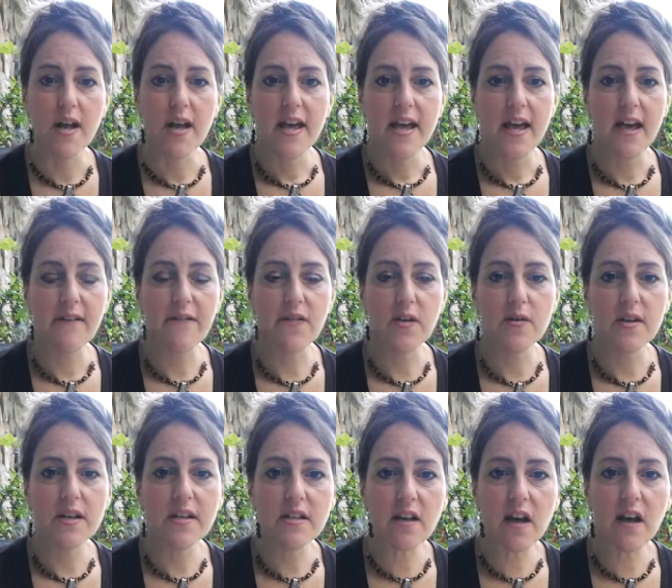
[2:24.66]
if you
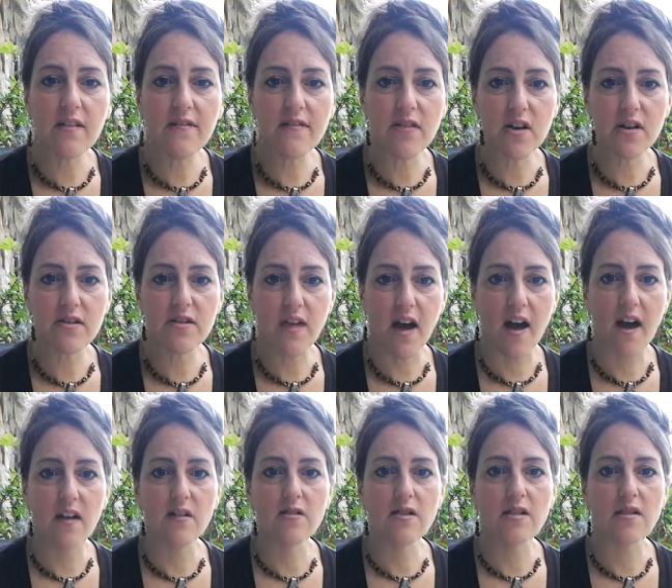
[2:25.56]
need to convert
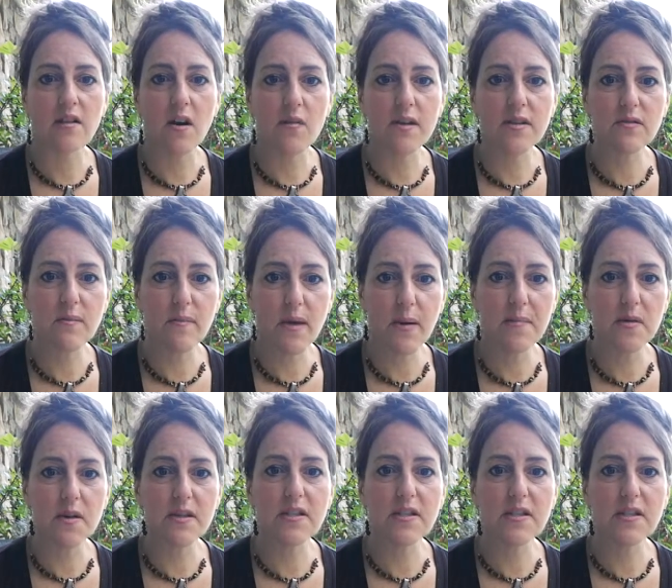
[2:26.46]
that, just always remember